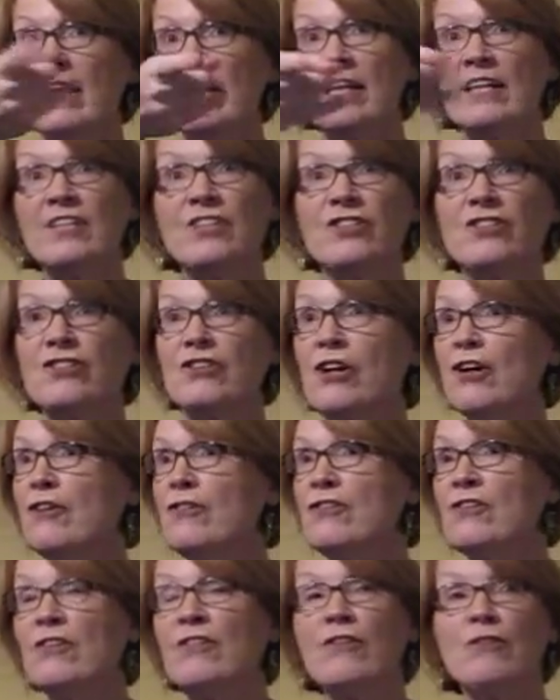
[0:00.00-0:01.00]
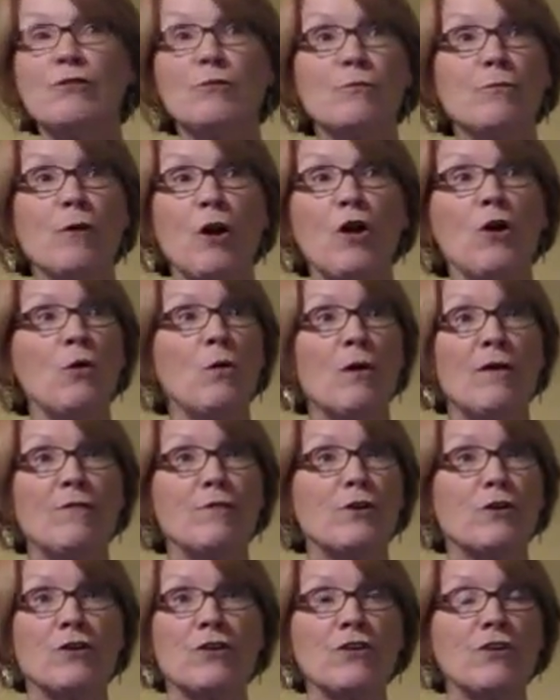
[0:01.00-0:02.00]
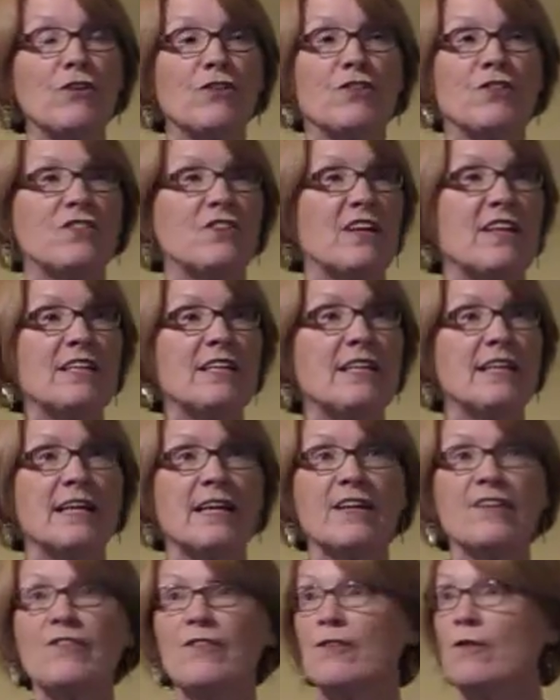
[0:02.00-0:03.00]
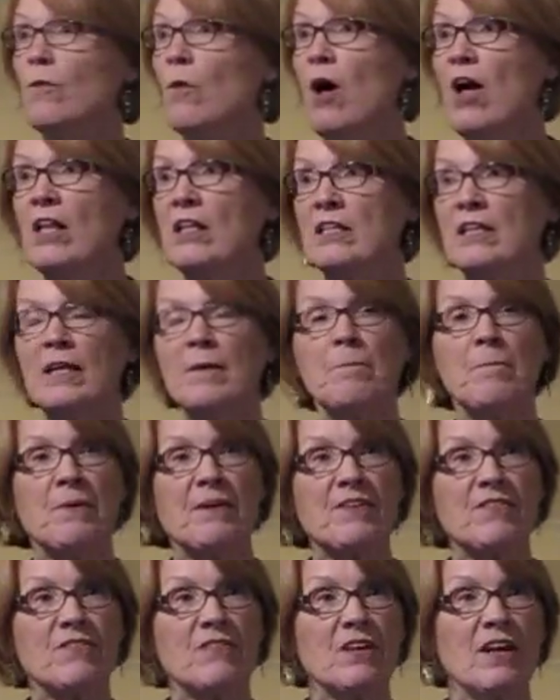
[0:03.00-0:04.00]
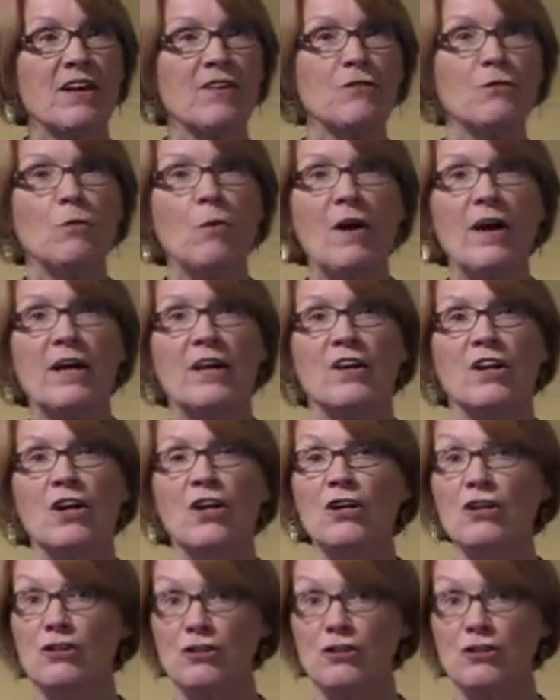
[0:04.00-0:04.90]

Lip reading: he just goes to this row of girls standing against the wall and he picks the next one.